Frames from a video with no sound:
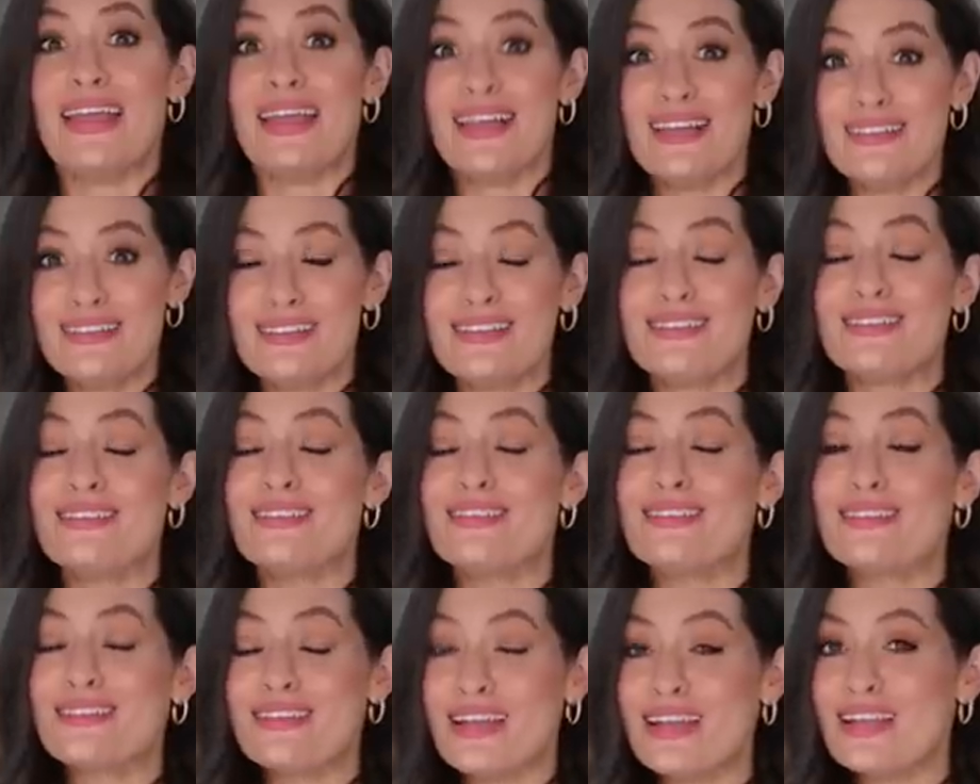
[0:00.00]
It is
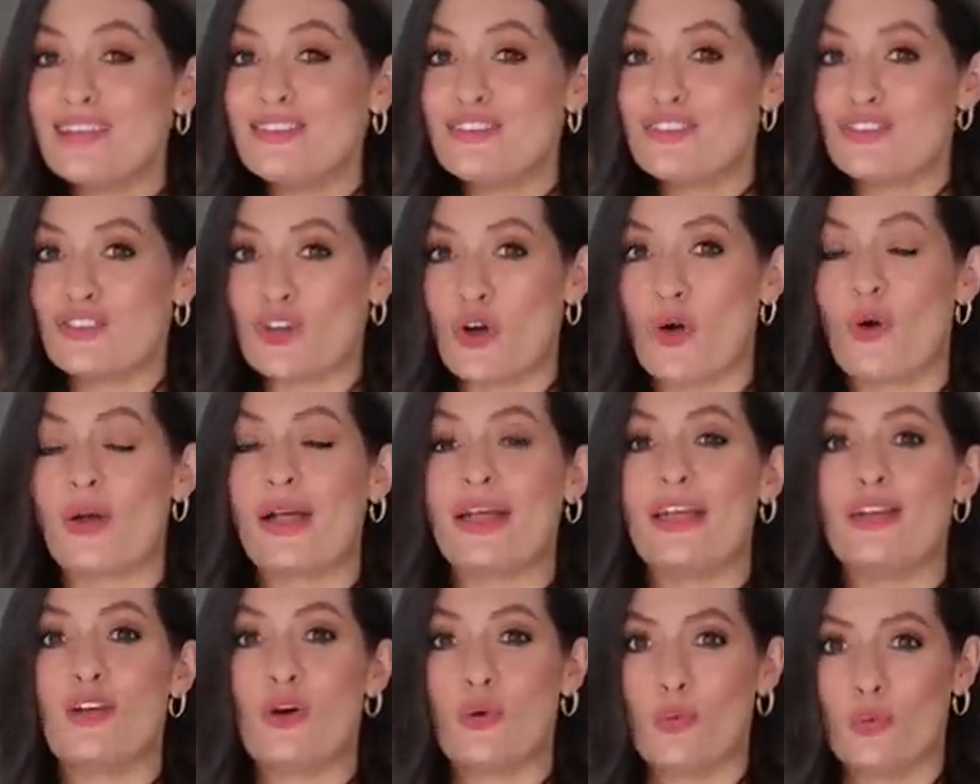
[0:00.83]
still in
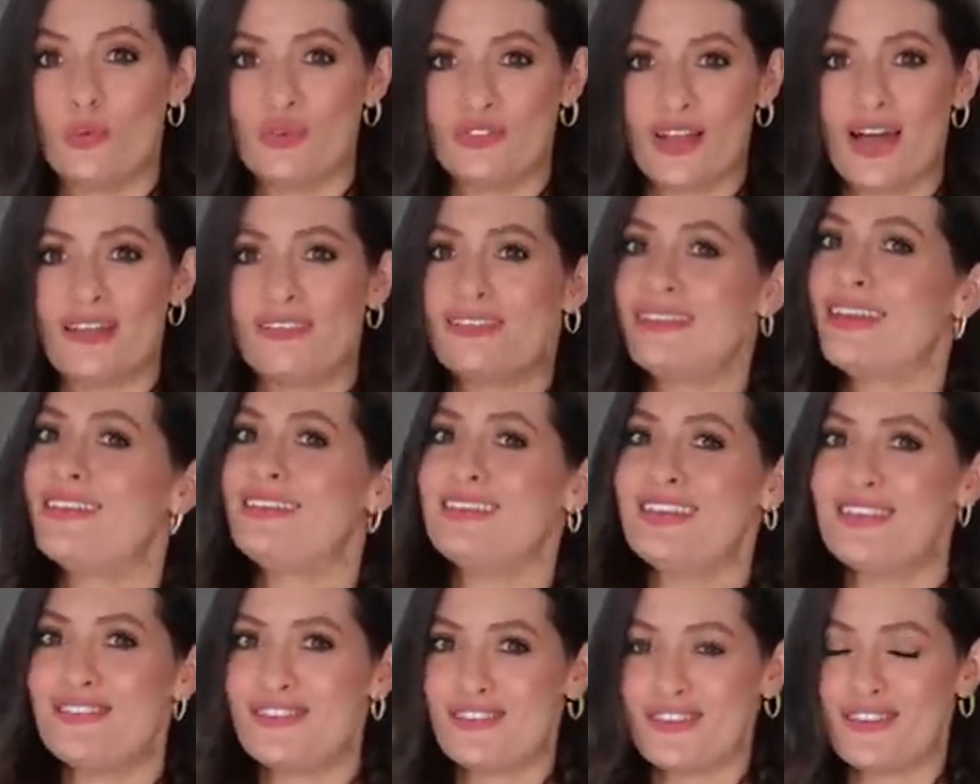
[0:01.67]
stock in all sizes,
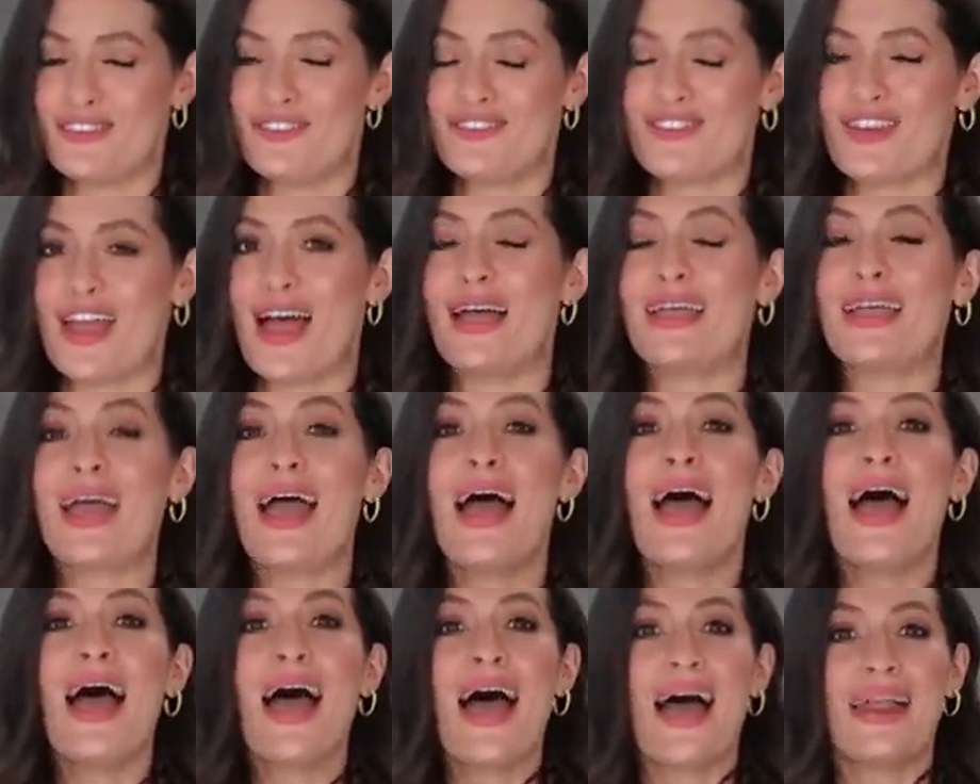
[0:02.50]
I did just check,
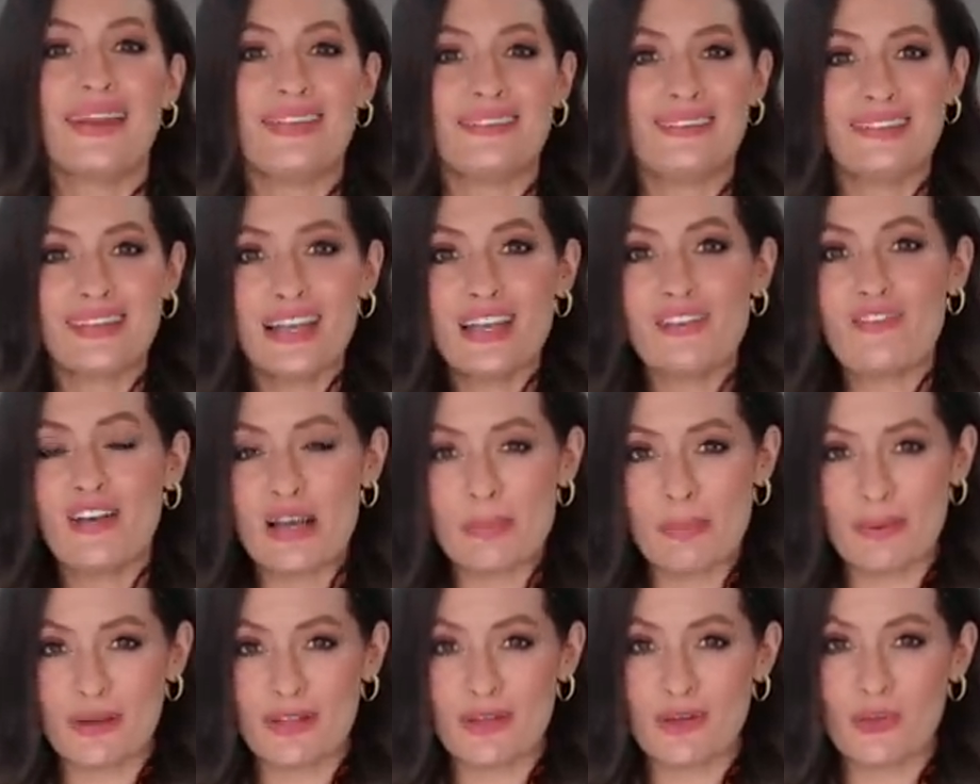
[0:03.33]
and it's still
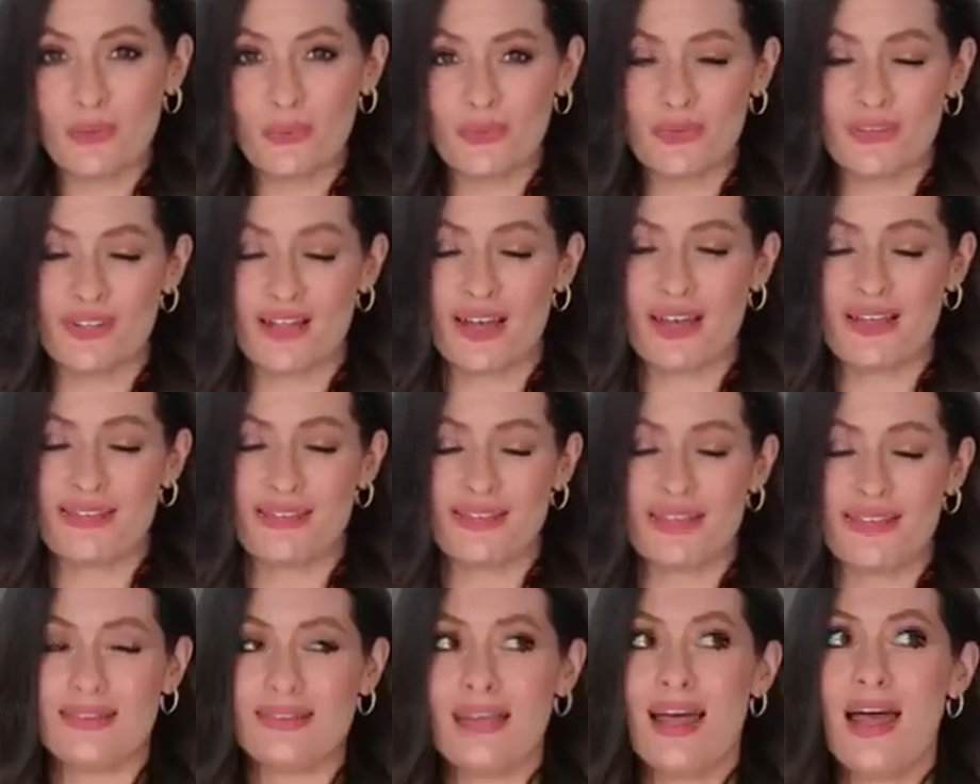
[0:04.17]
available in all
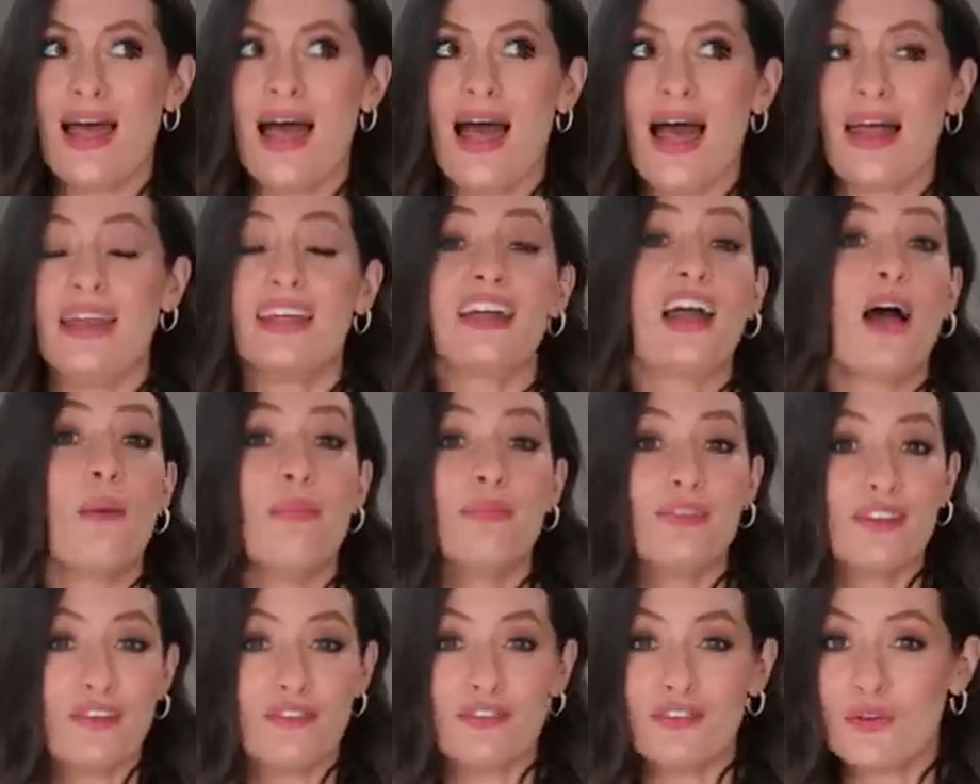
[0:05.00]
sizes, and it
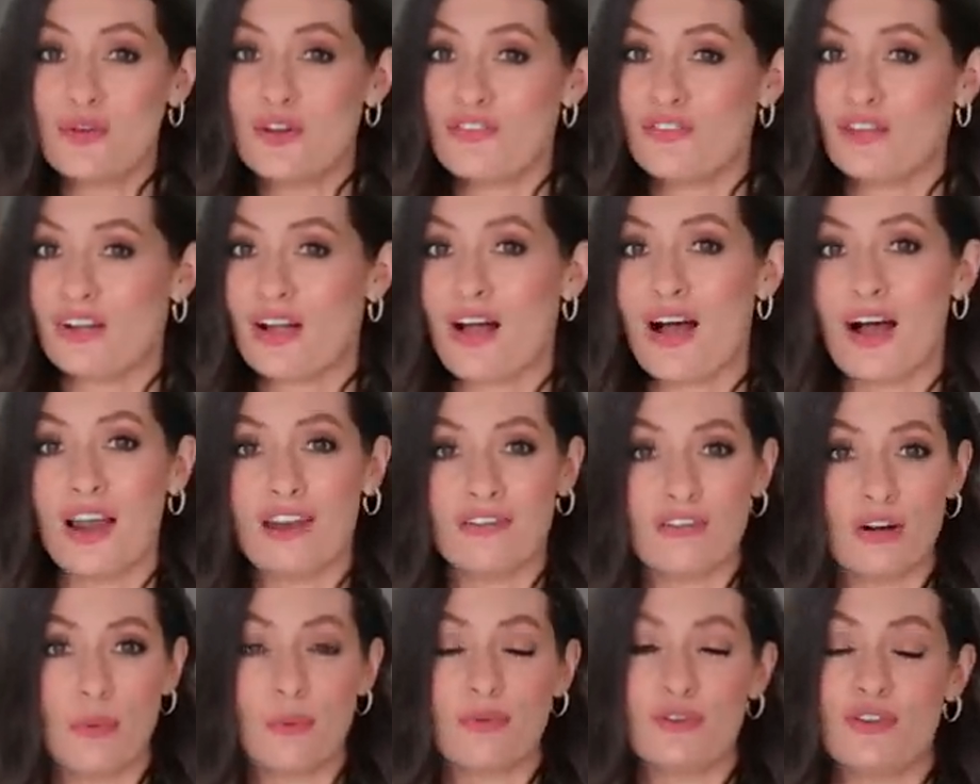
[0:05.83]
comes in a few different
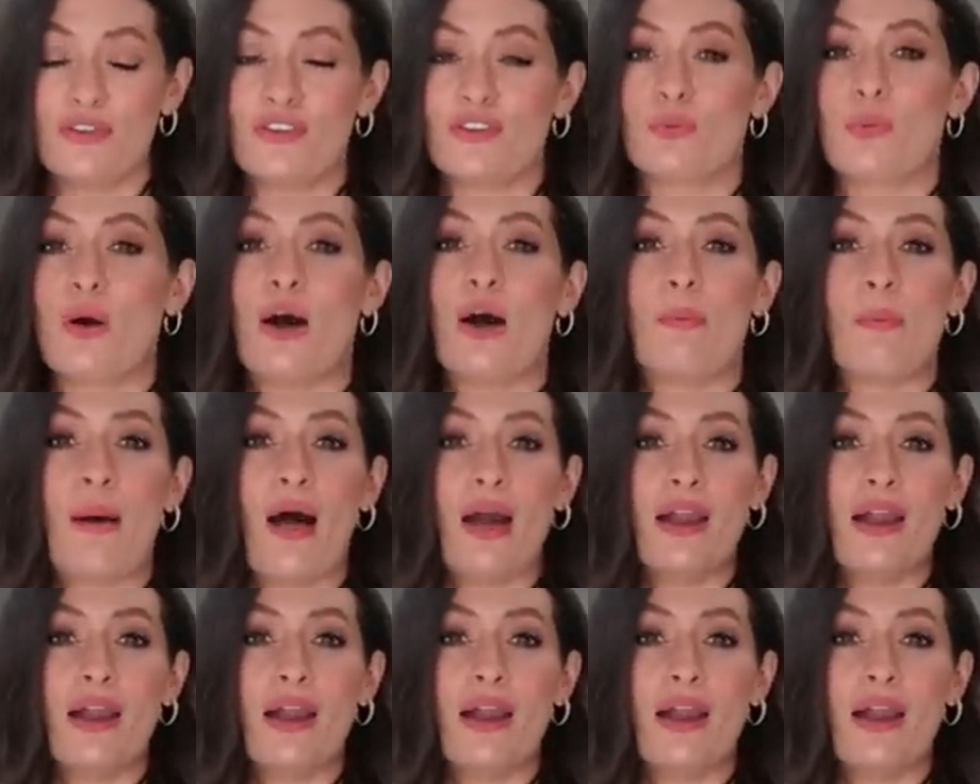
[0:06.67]
colour options as well.